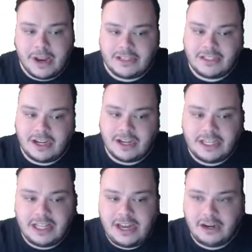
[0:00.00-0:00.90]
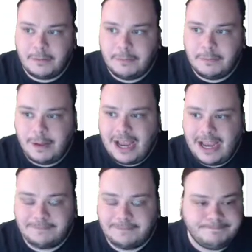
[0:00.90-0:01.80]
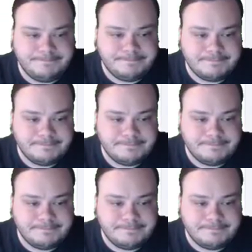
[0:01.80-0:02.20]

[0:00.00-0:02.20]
Anyway, guys, talk to you later. Bye bye.